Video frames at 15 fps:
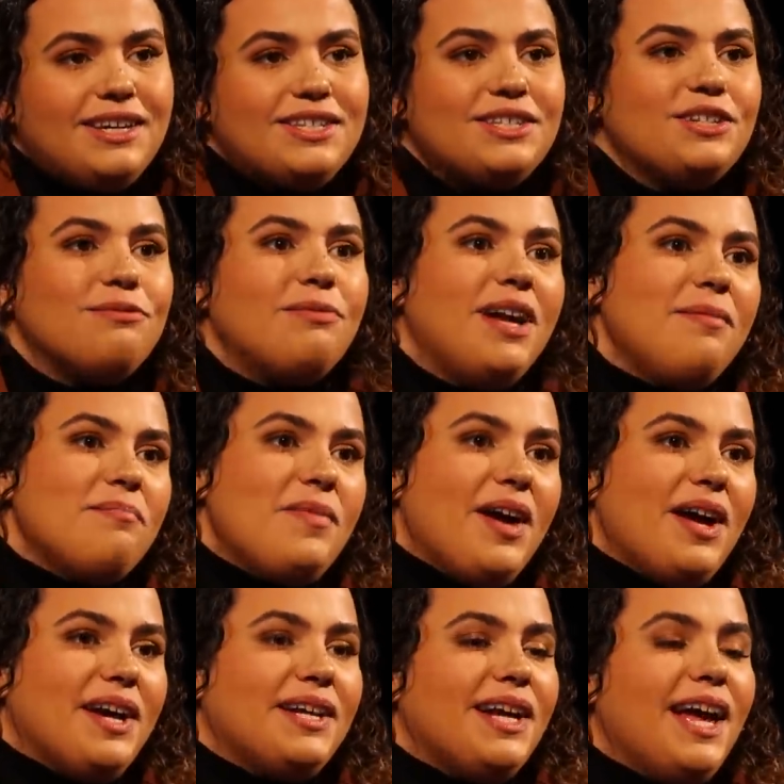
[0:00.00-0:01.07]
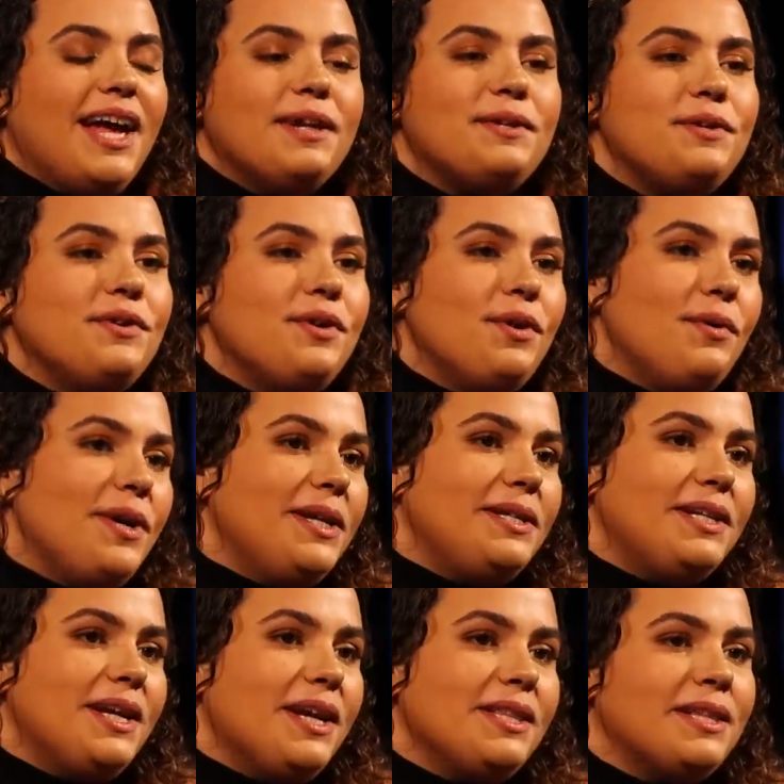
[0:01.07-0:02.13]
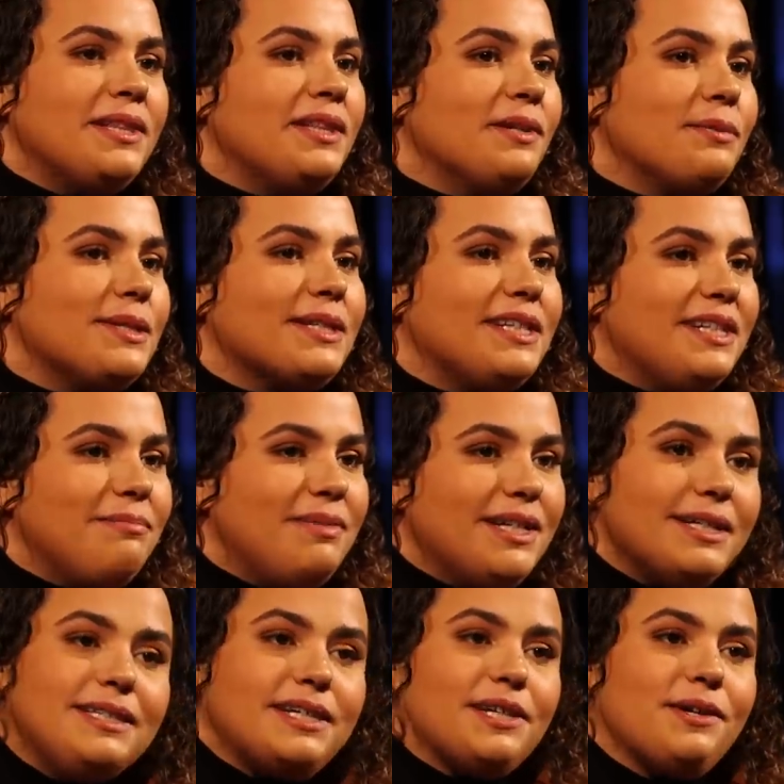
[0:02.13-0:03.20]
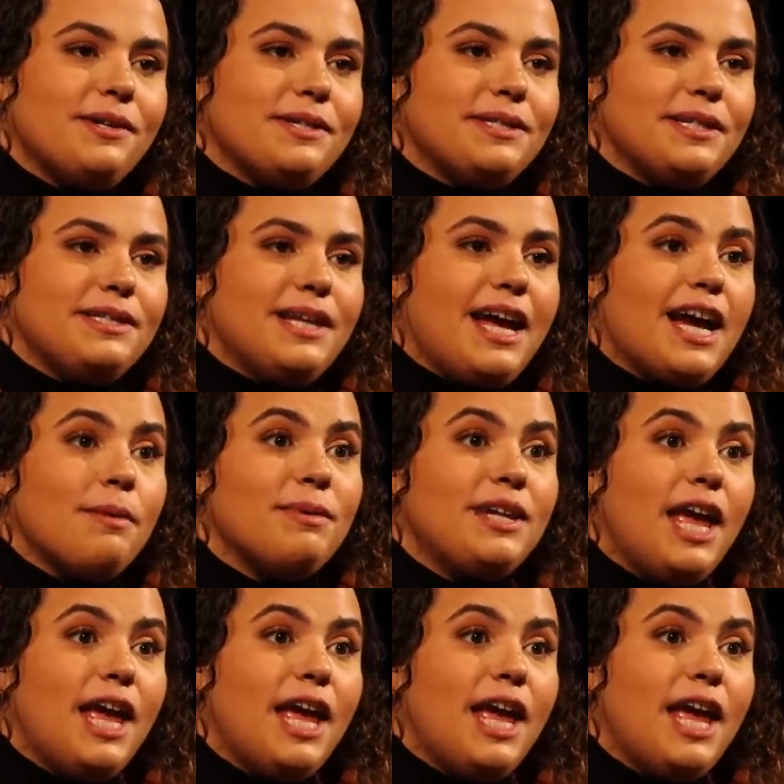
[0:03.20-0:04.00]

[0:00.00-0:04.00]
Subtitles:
So in my mind, I had no idea that there was going to be a terrorist attack, but